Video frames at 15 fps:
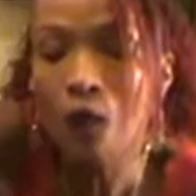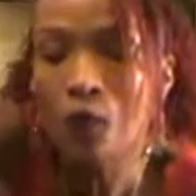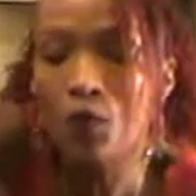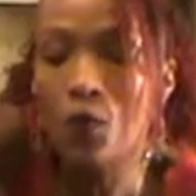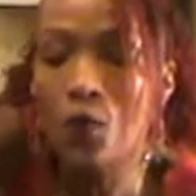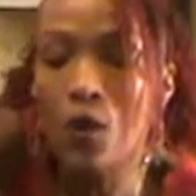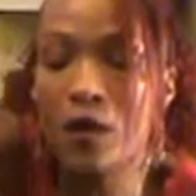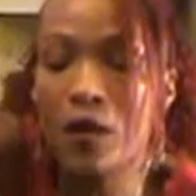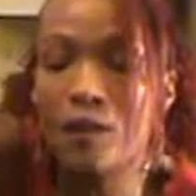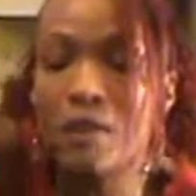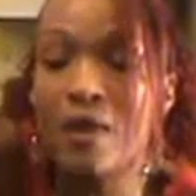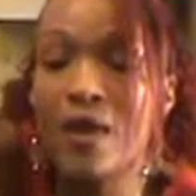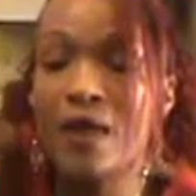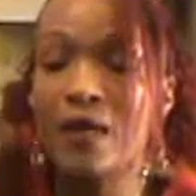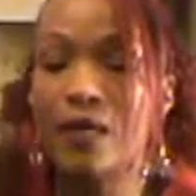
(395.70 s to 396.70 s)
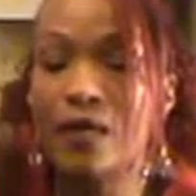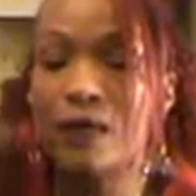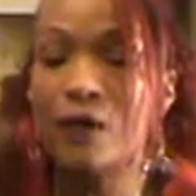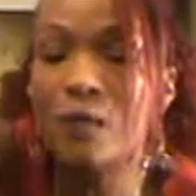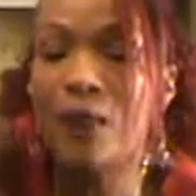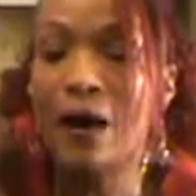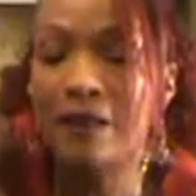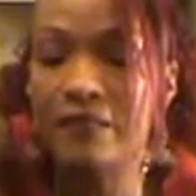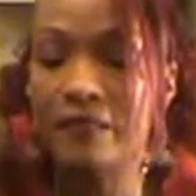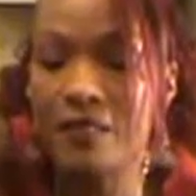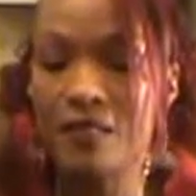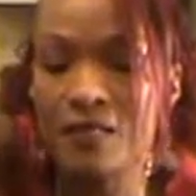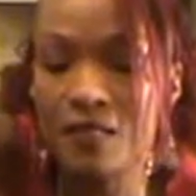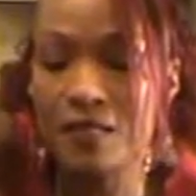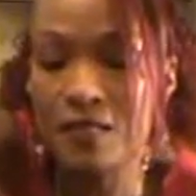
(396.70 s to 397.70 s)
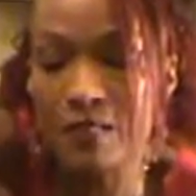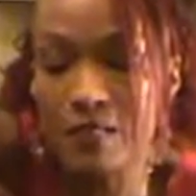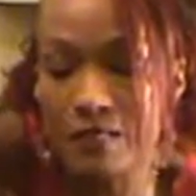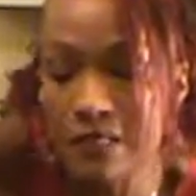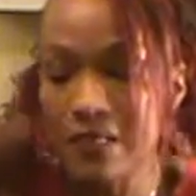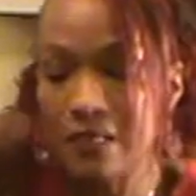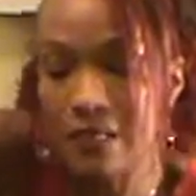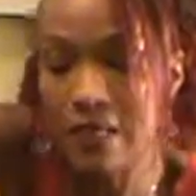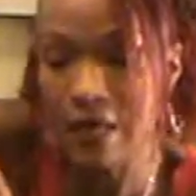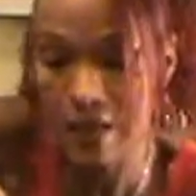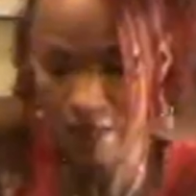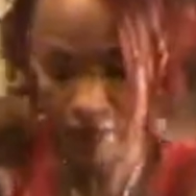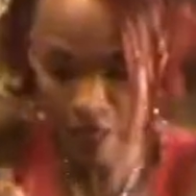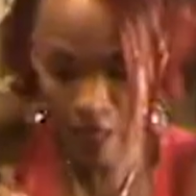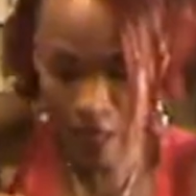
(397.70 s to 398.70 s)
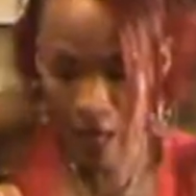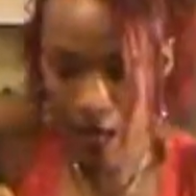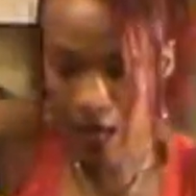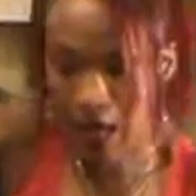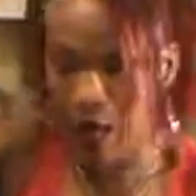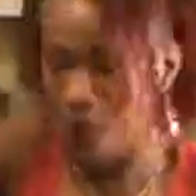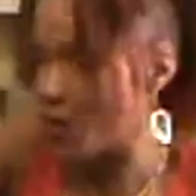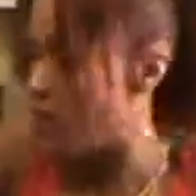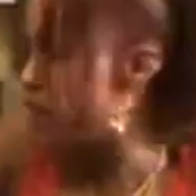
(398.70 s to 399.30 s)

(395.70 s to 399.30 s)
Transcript: you want to make it about this consistency. And what